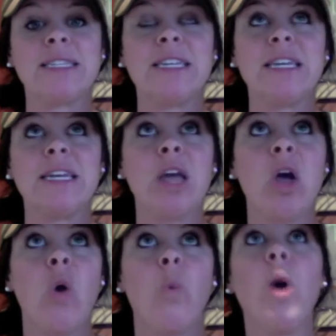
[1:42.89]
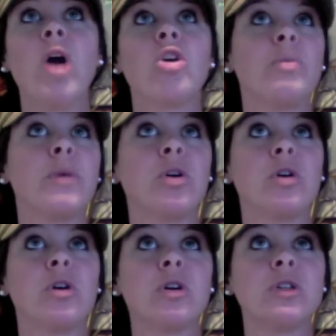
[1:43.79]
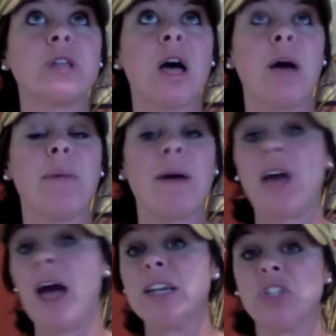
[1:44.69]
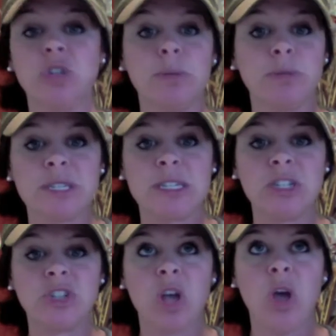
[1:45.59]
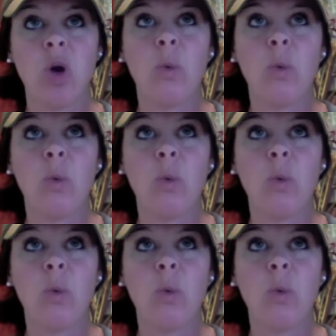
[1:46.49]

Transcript: see what group of girls have the highest shooting percentage,